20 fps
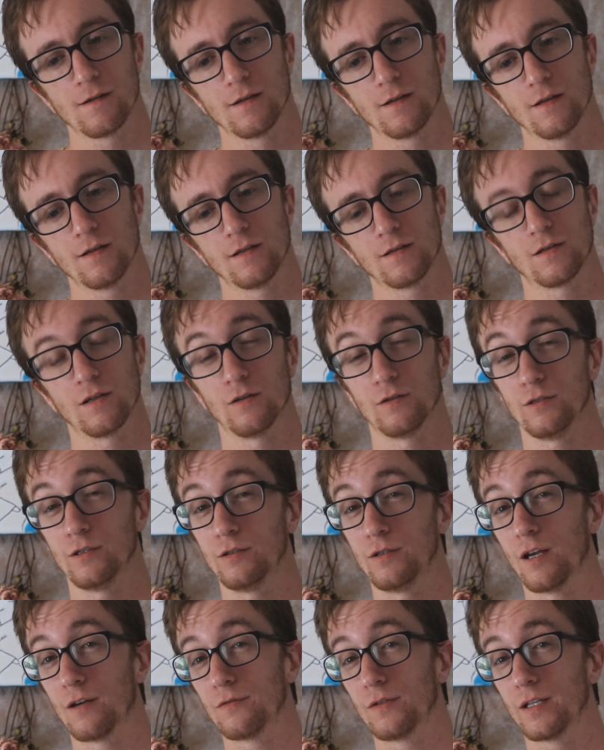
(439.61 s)
So you
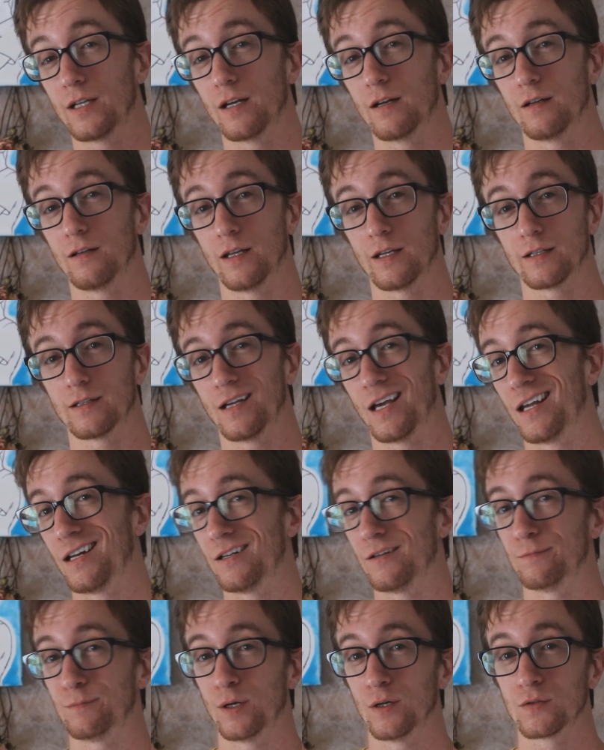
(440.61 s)
definitely gotta like edit
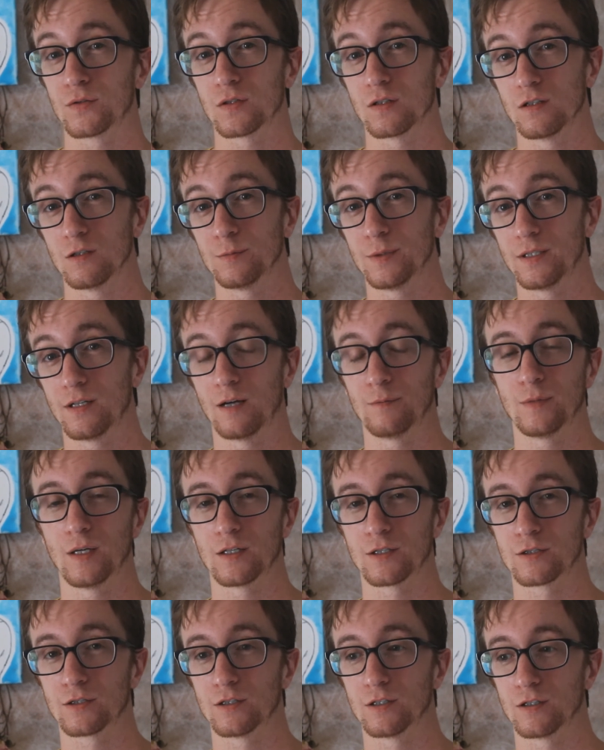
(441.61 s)
and post a little bit. I'm not
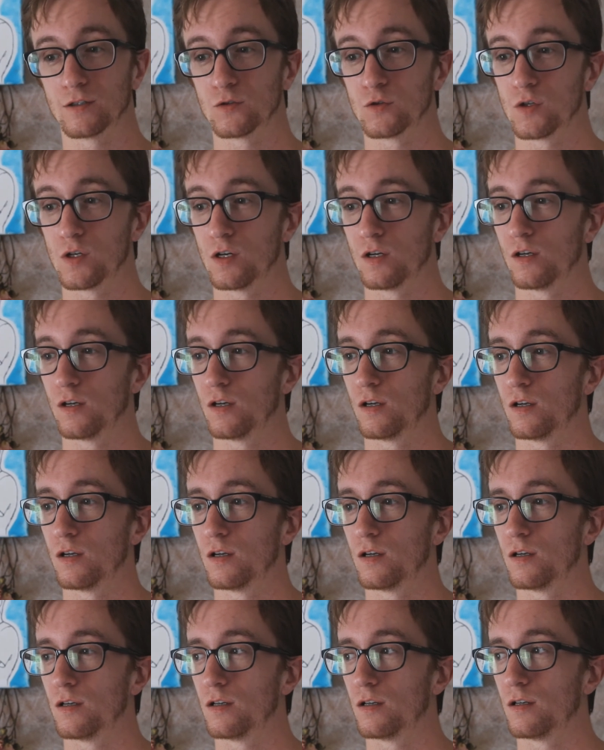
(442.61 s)
sure
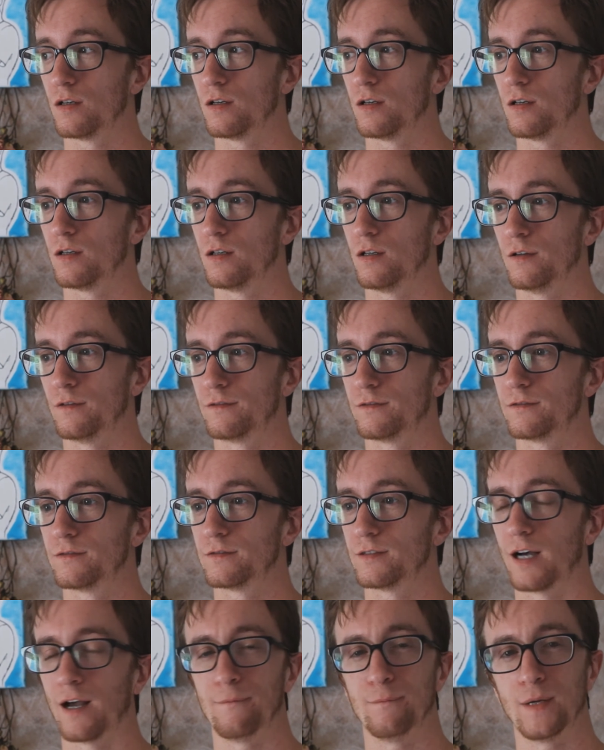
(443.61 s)
if
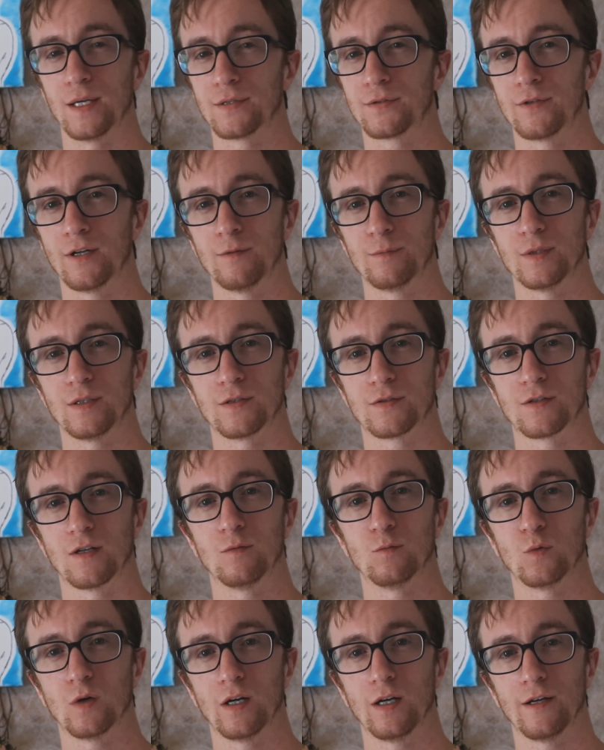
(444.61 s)
I messed up in some
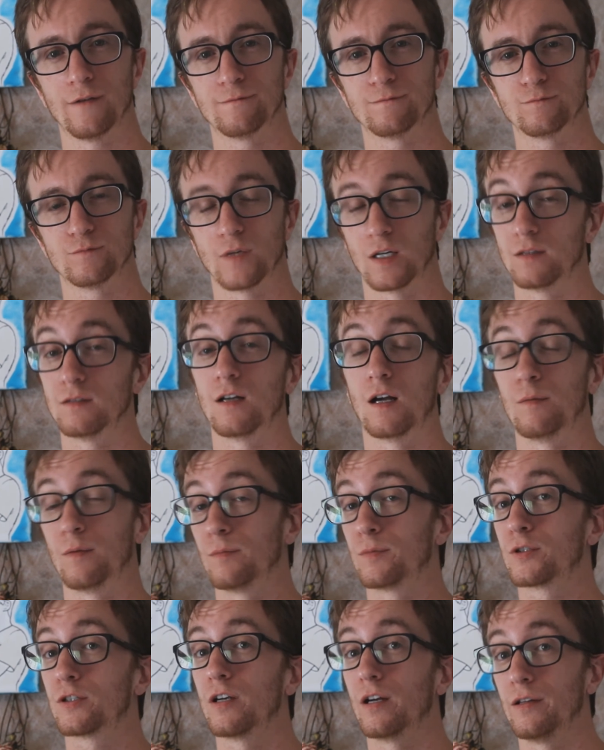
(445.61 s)
way. I'm
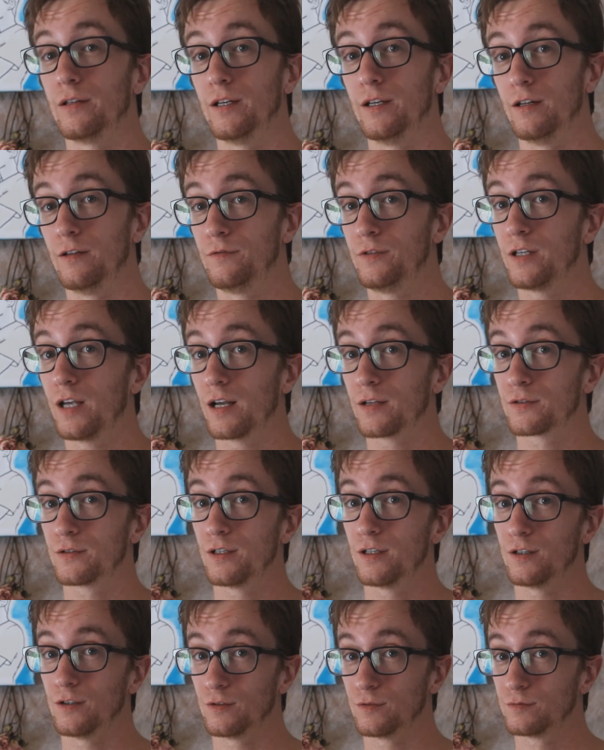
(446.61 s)
sure I did. If you guys
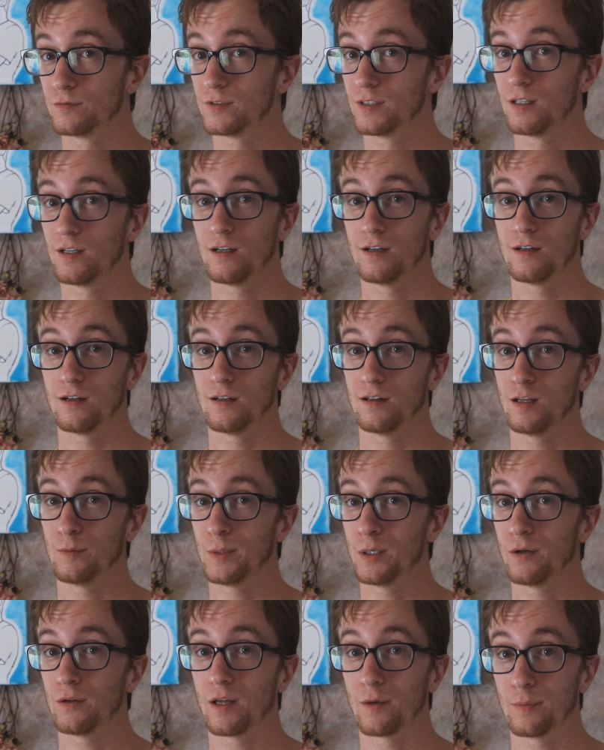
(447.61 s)
know, let me
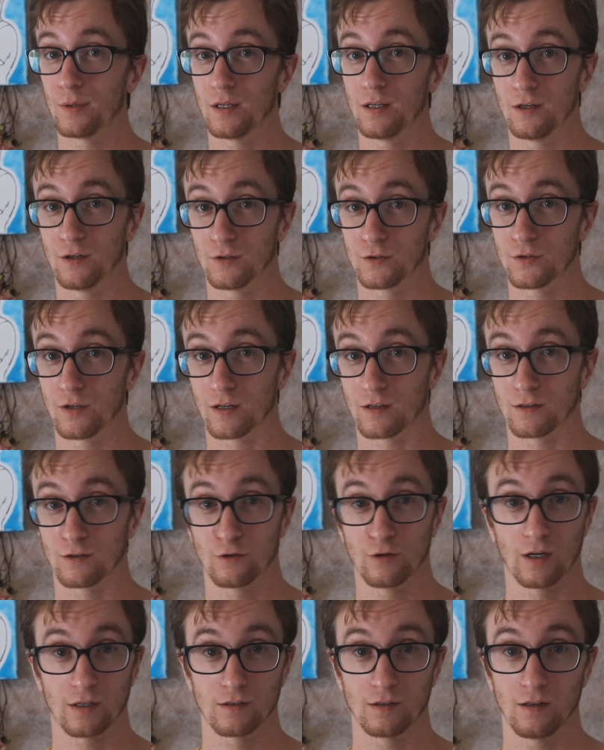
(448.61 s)
know down below so I can
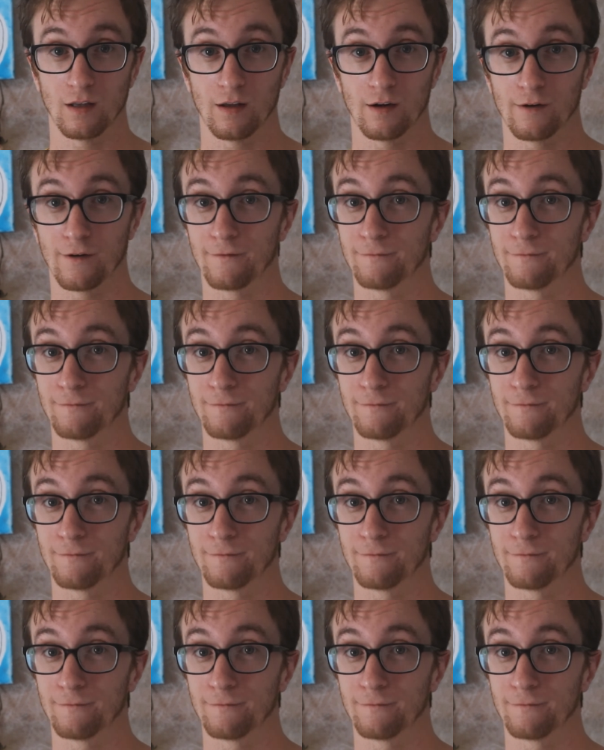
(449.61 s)
correct it later.